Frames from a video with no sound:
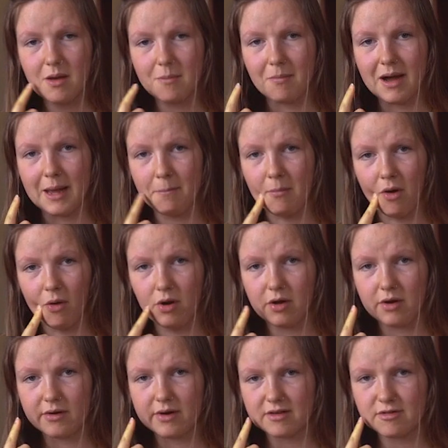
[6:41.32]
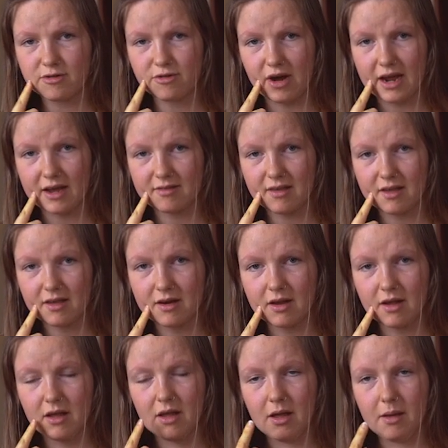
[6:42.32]
my molar extracted
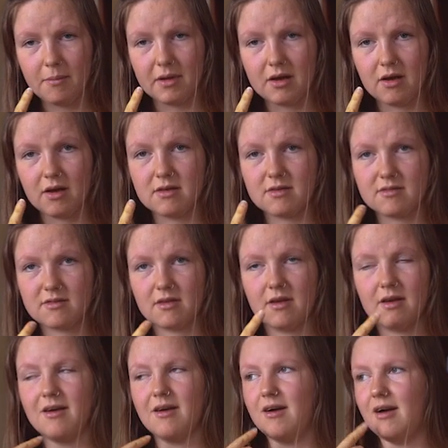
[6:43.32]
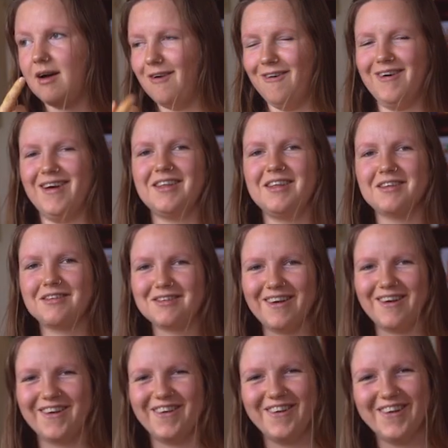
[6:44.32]
because Oh, I didn't
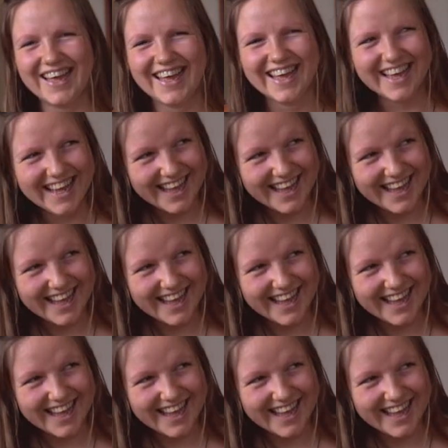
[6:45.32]
tell you.